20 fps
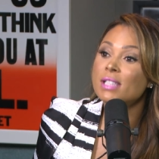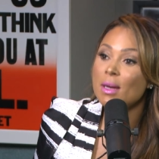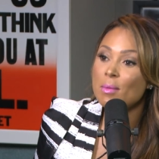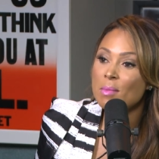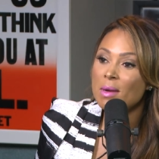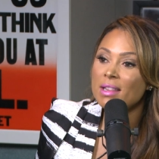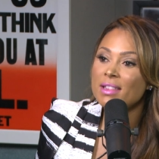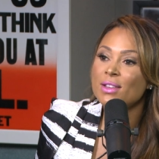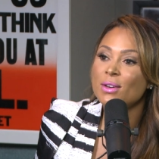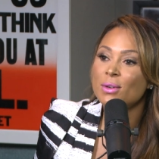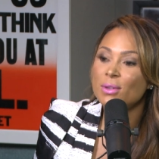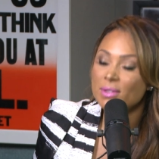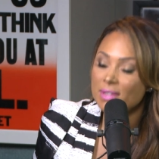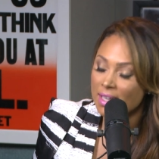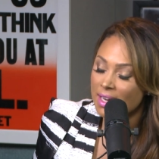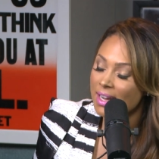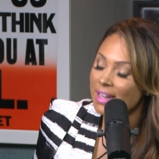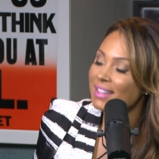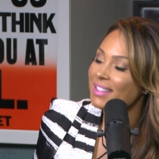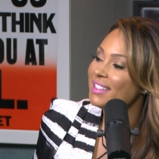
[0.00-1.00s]
10 month old, uh -huh.
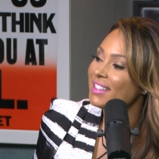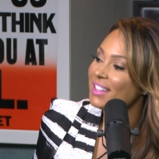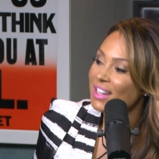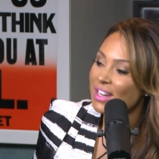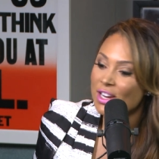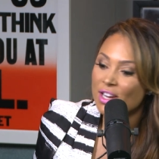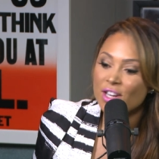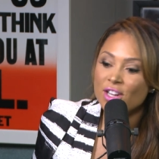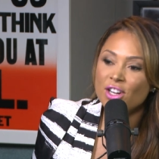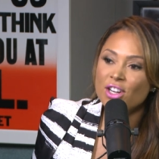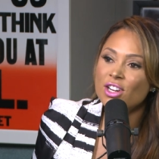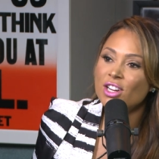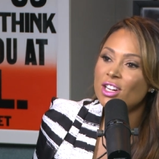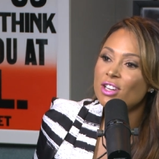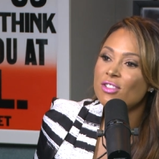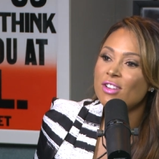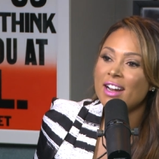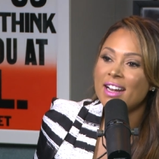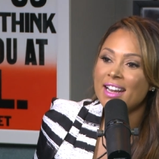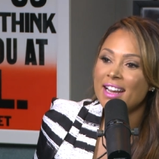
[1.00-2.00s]
yeah. Uh-huh. You're
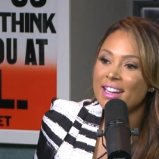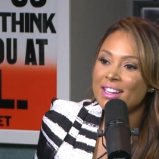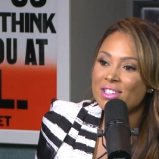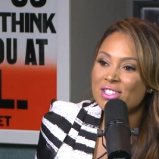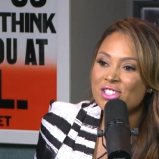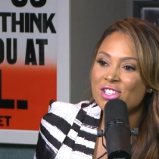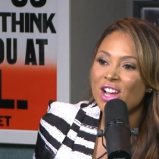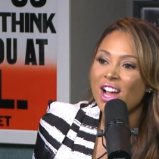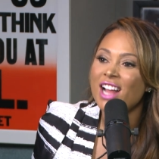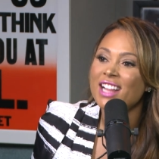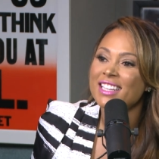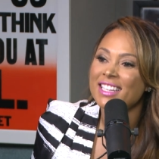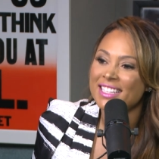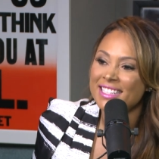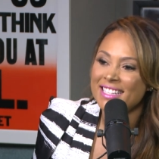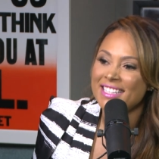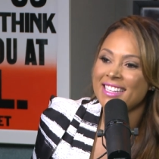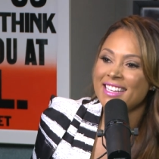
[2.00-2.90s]
good right now. You're solid.